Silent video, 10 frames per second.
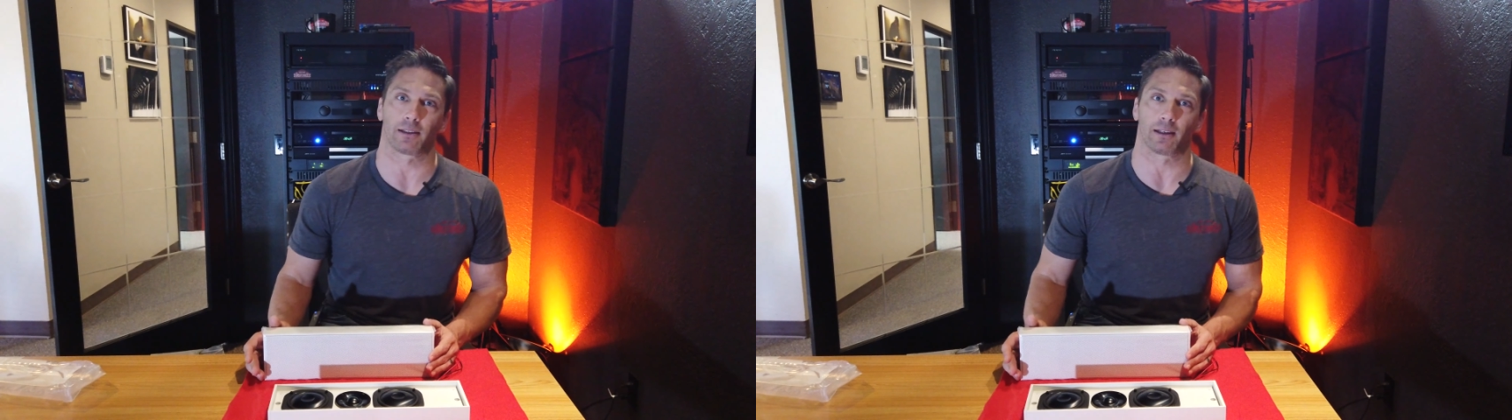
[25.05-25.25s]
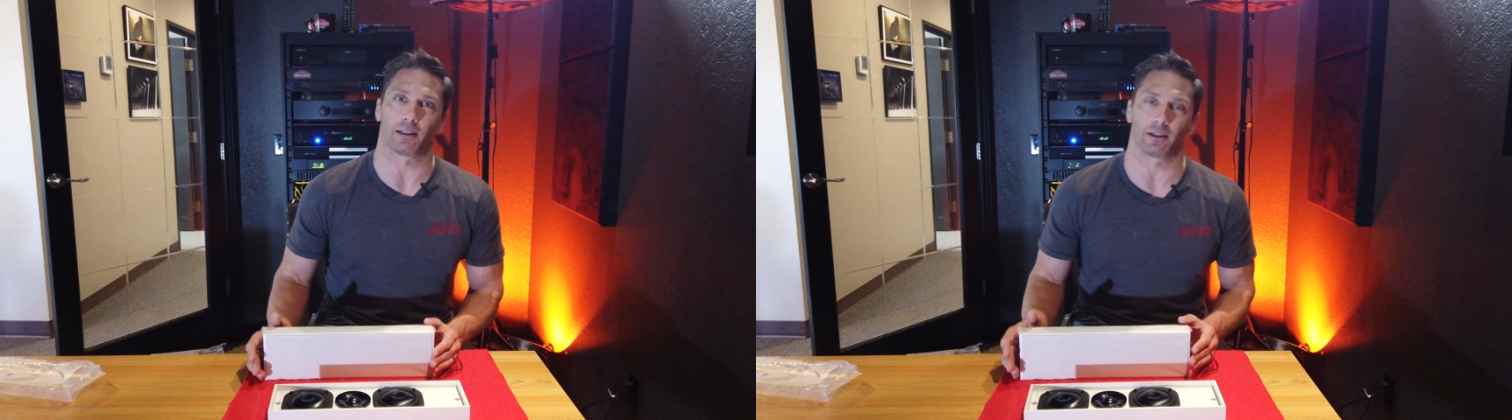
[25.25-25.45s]

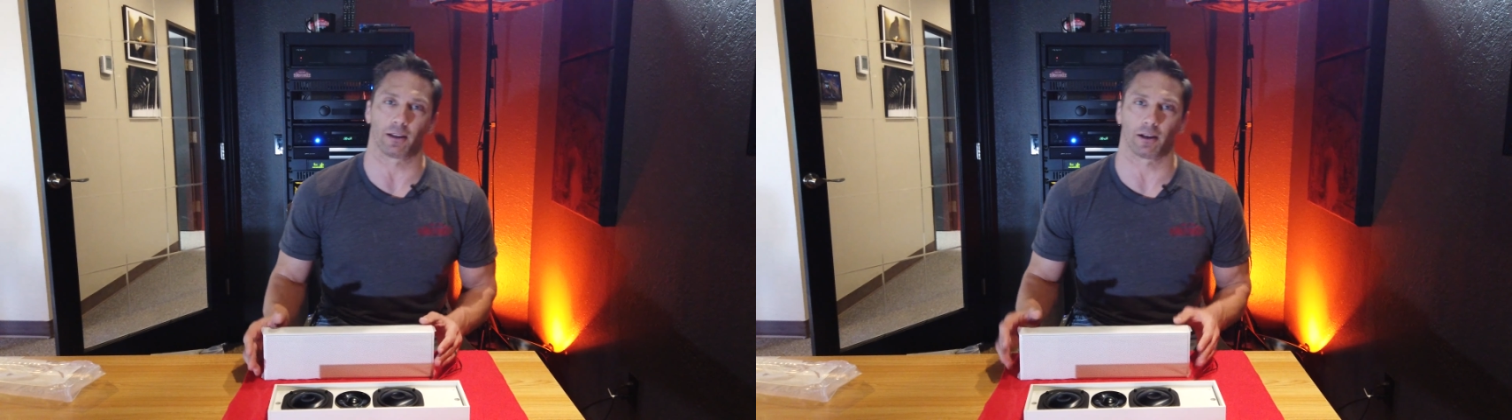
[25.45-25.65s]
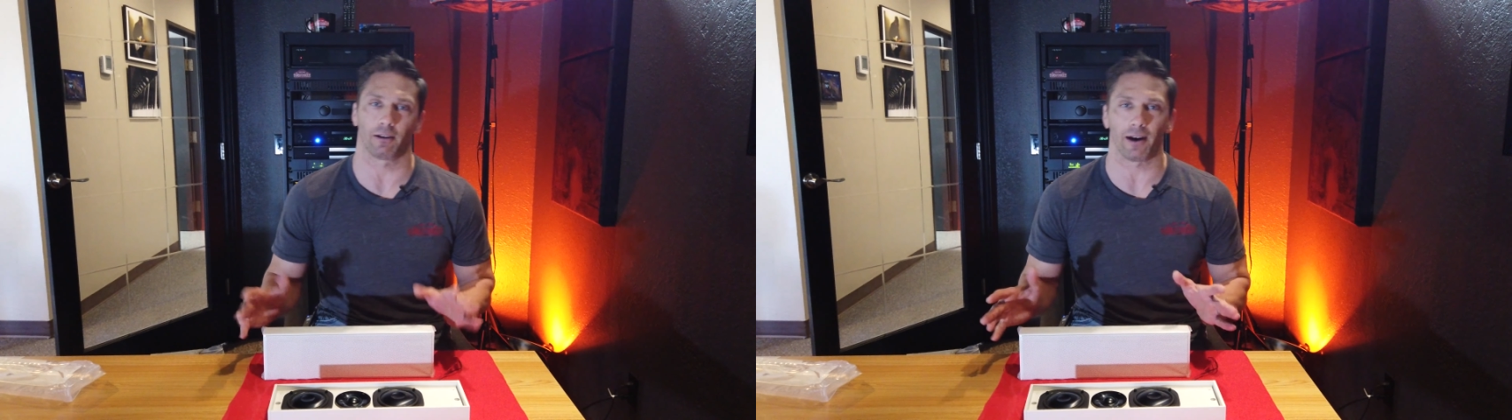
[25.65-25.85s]
the
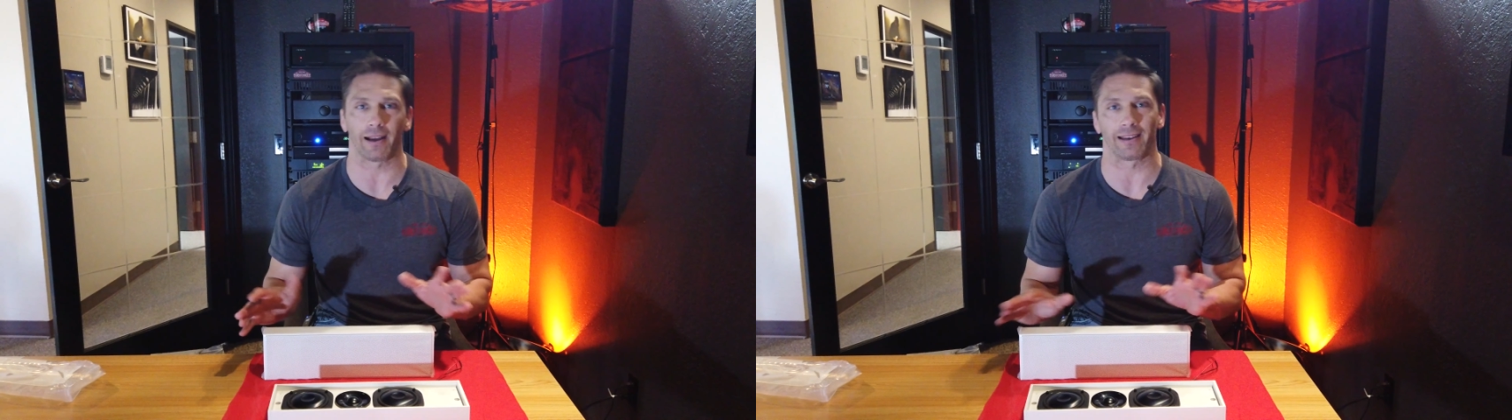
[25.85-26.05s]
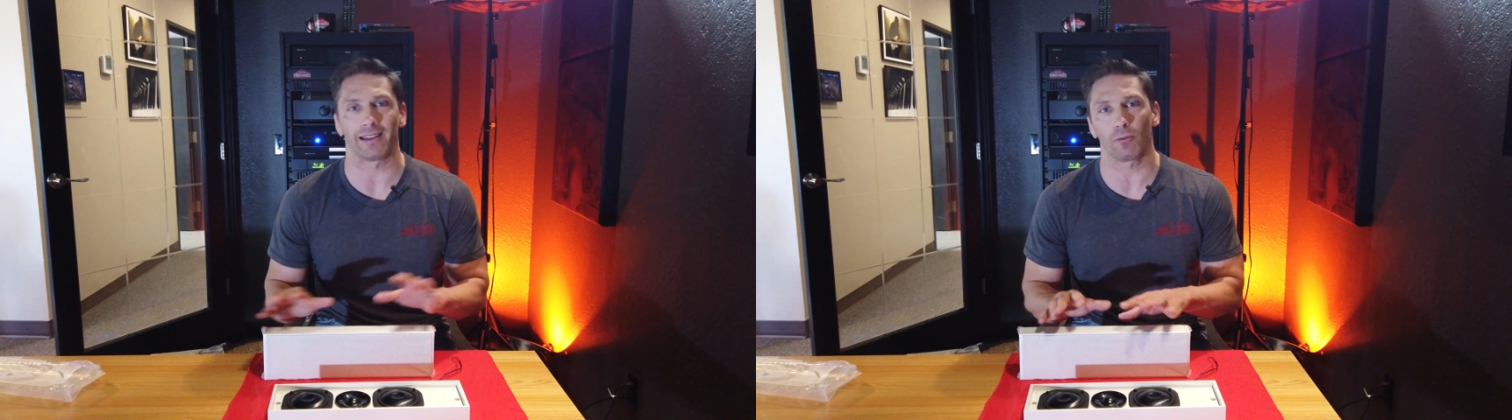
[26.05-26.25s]

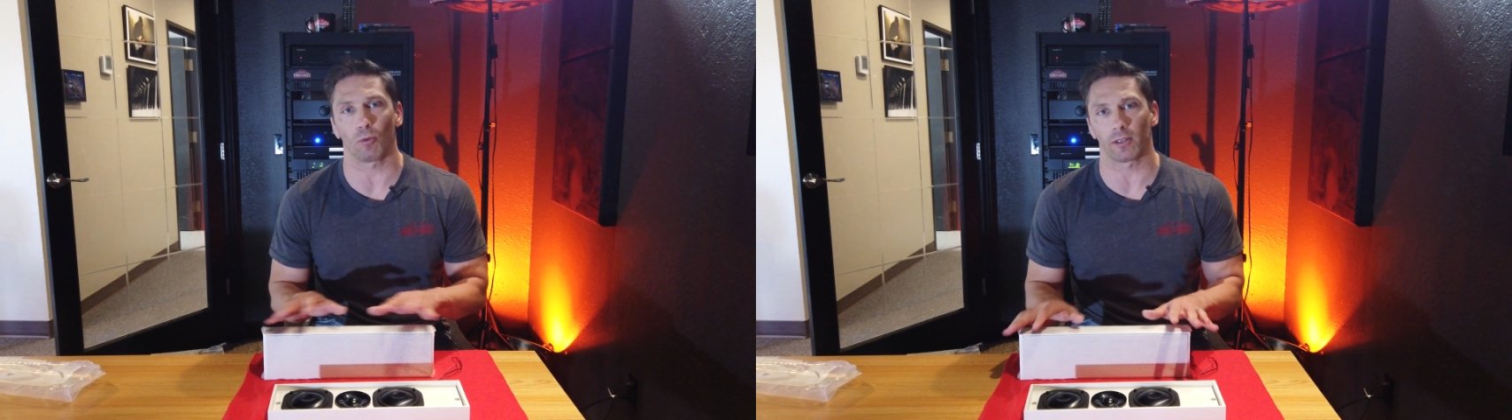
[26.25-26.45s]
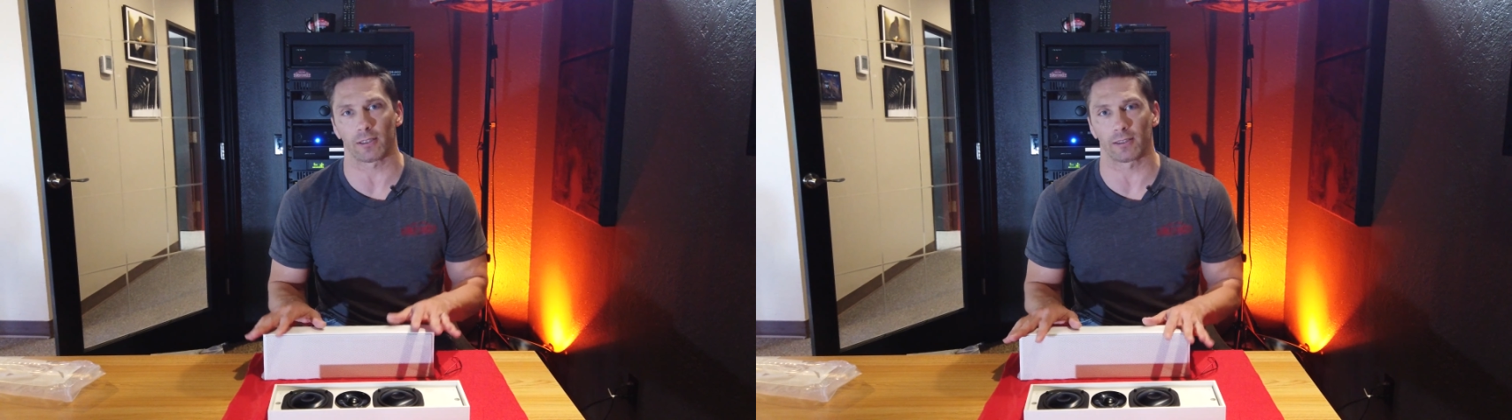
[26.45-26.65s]
client didn't
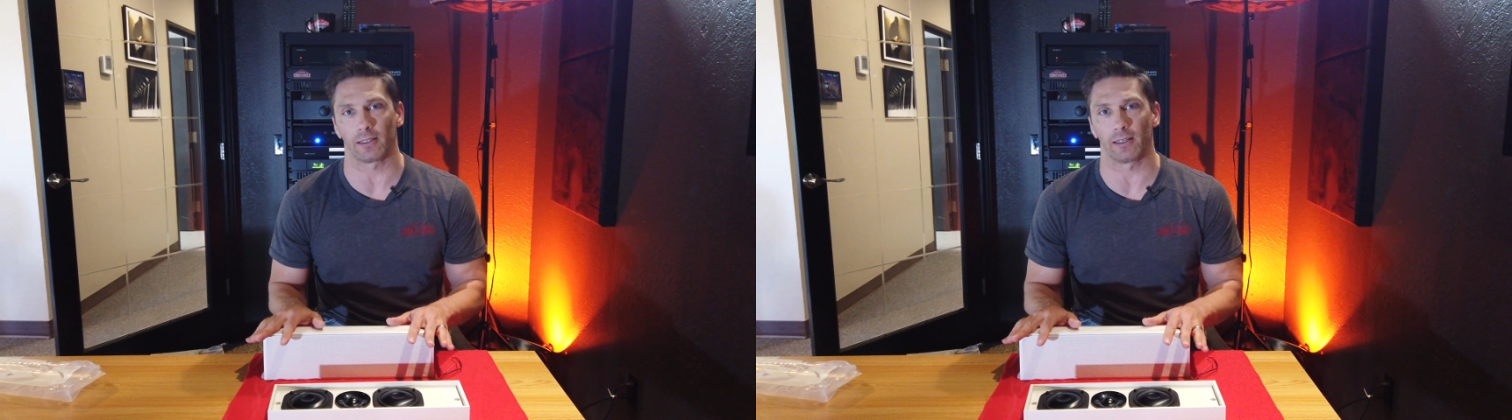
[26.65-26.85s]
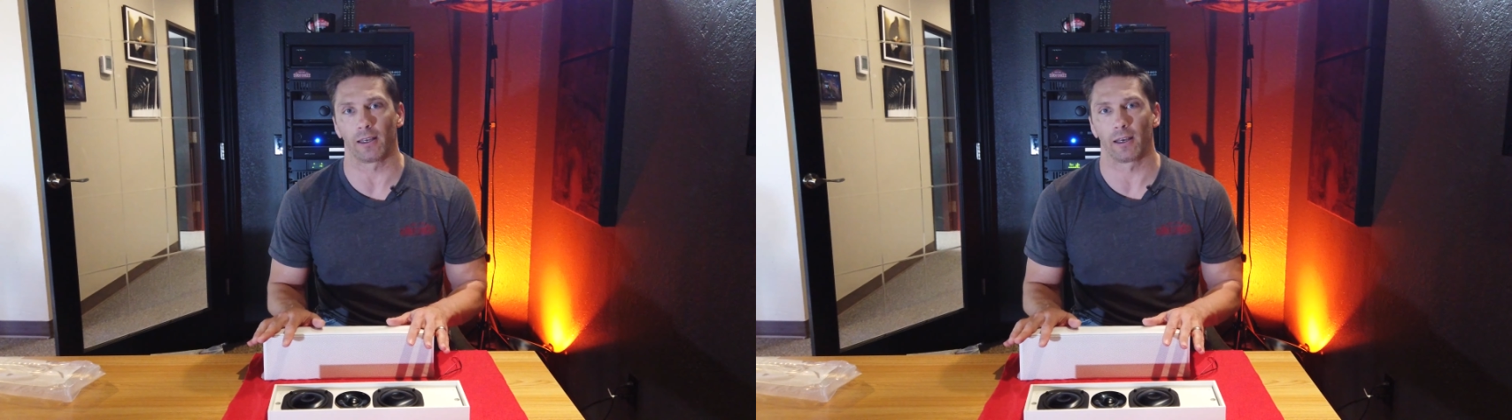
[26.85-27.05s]
want to
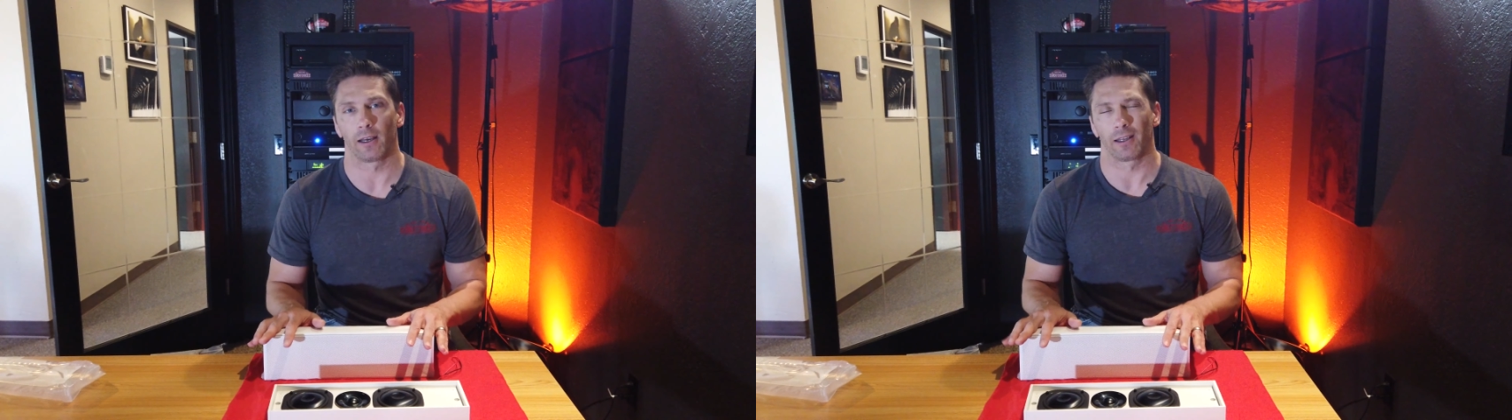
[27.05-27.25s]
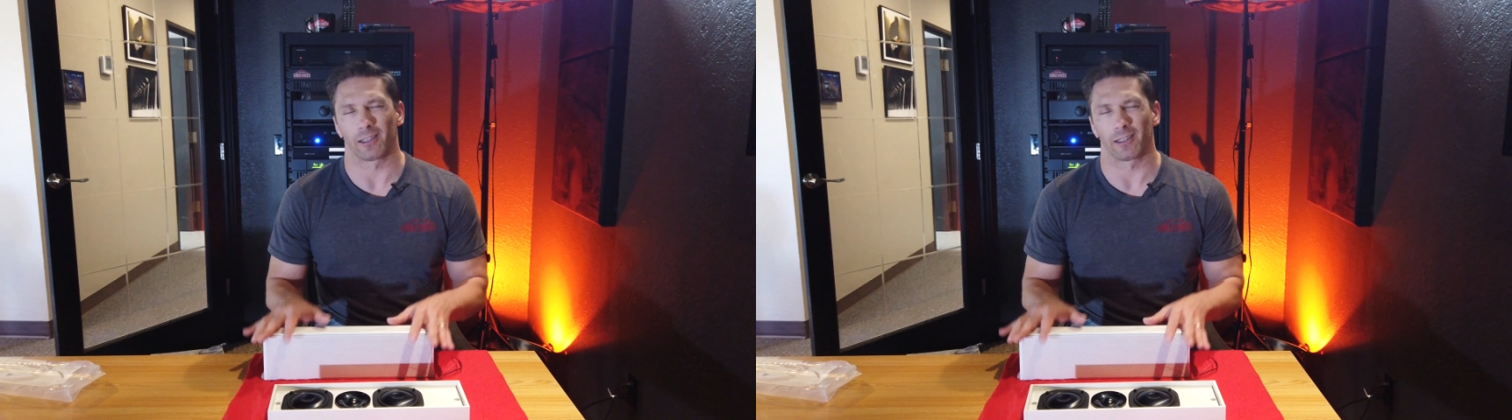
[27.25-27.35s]
see